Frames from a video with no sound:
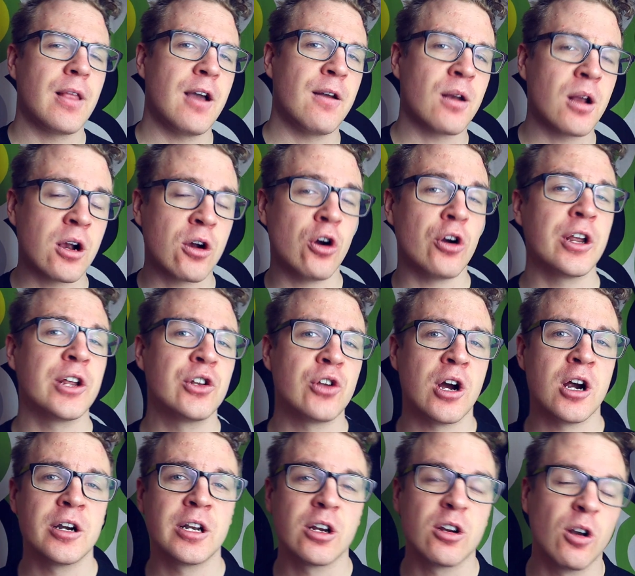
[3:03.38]
And according to the
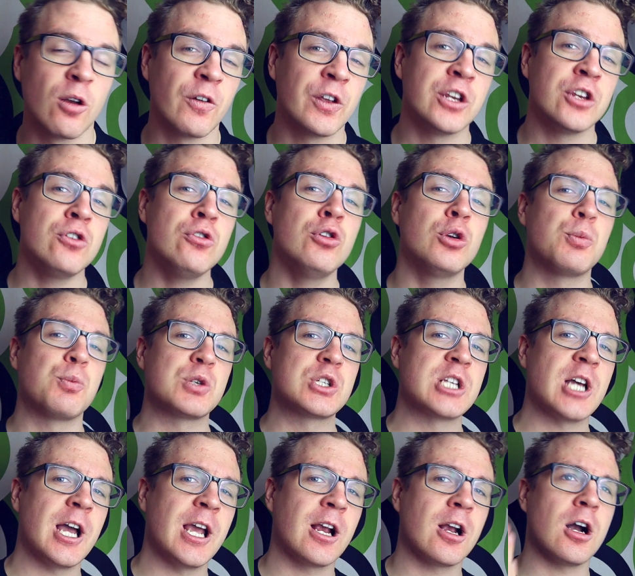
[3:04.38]
article, youth
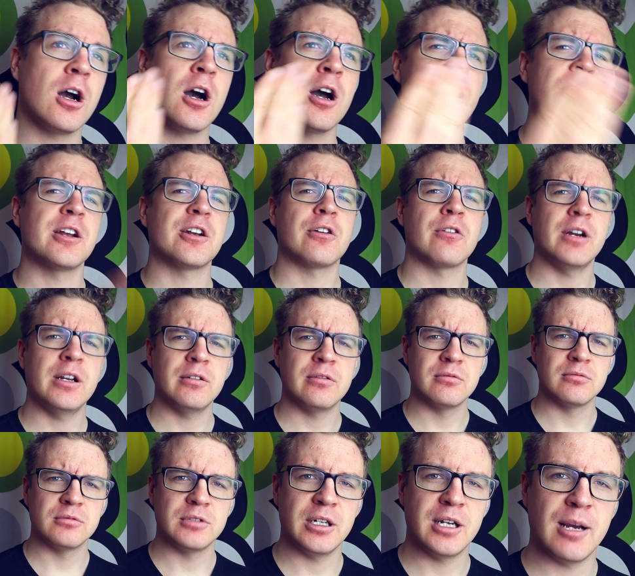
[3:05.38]
psychiatry,
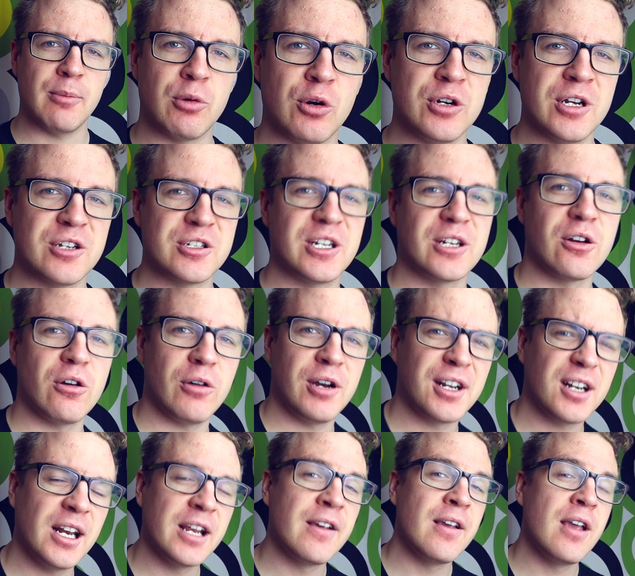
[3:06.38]
did I pronounce it correctly,